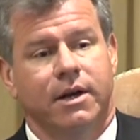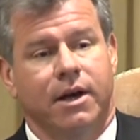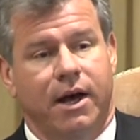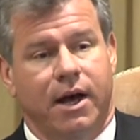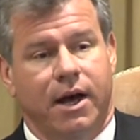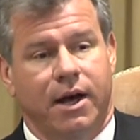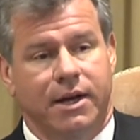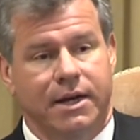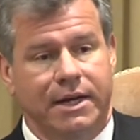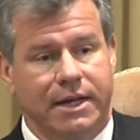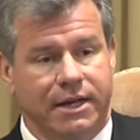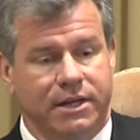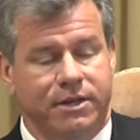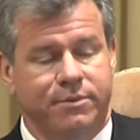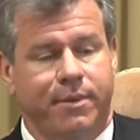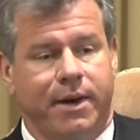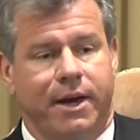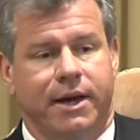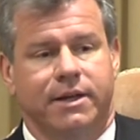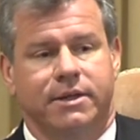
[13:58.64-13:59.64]
uh, knee
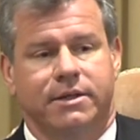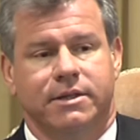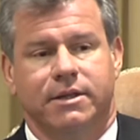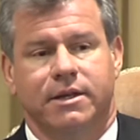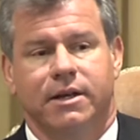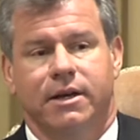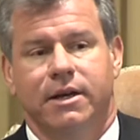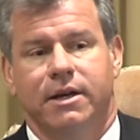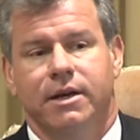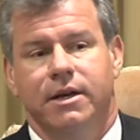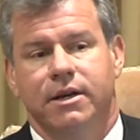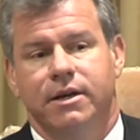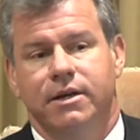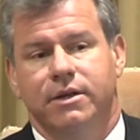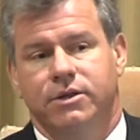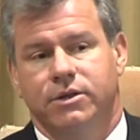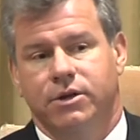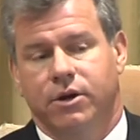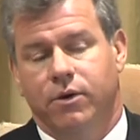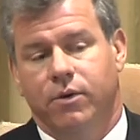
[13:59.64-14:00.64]
space.
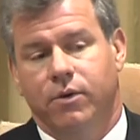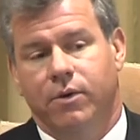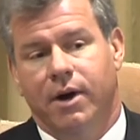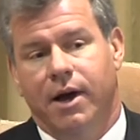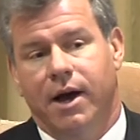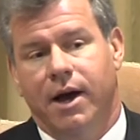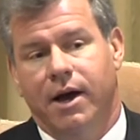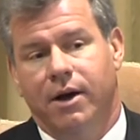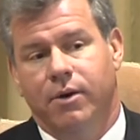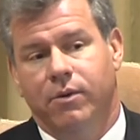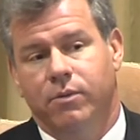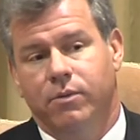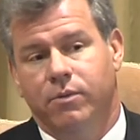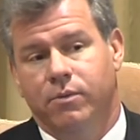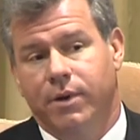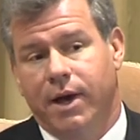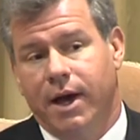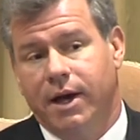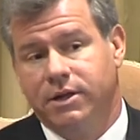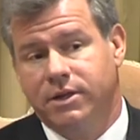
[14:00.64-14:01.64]
So uh,
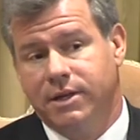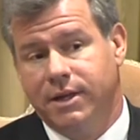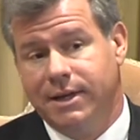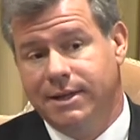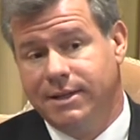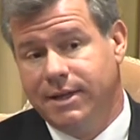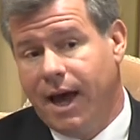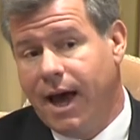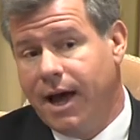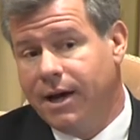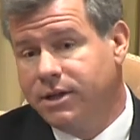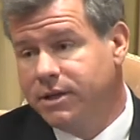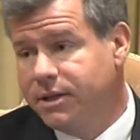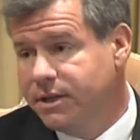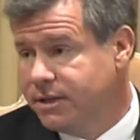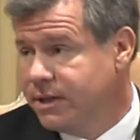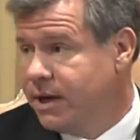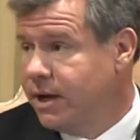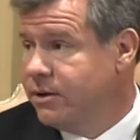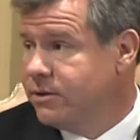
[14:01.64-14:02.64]
we actually attach the
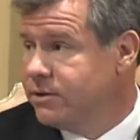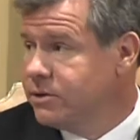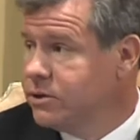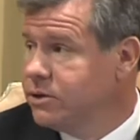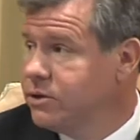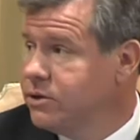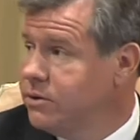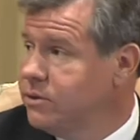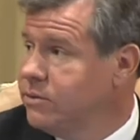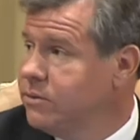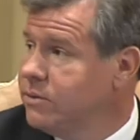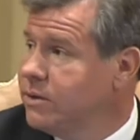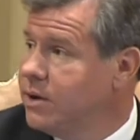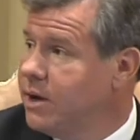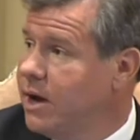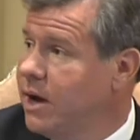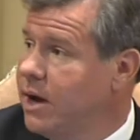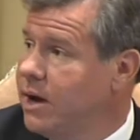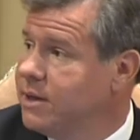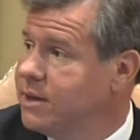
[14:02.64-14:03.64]
cells to
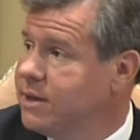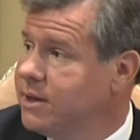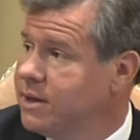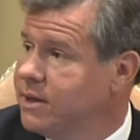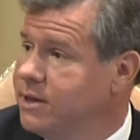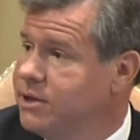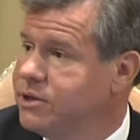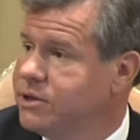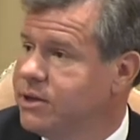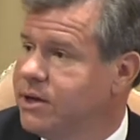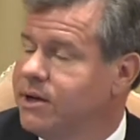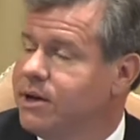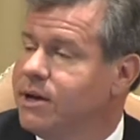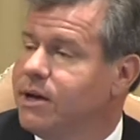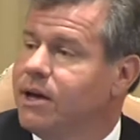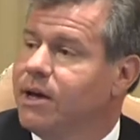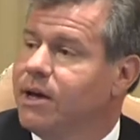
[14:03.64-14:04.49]
uh, the lesion,